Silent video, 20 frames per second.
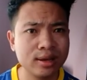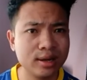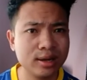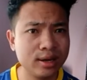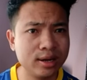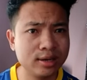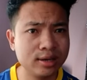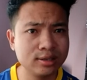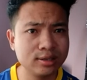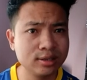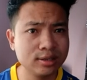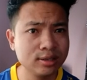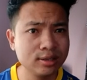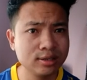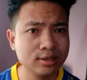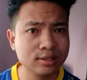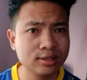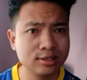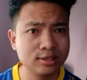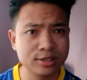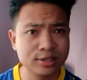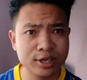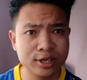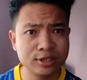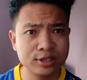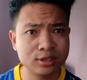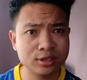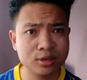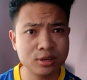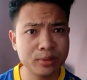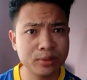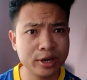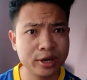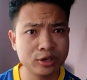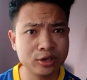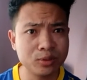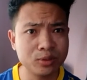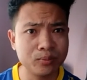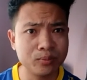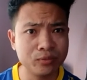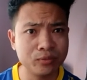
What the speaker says: at the center of atom,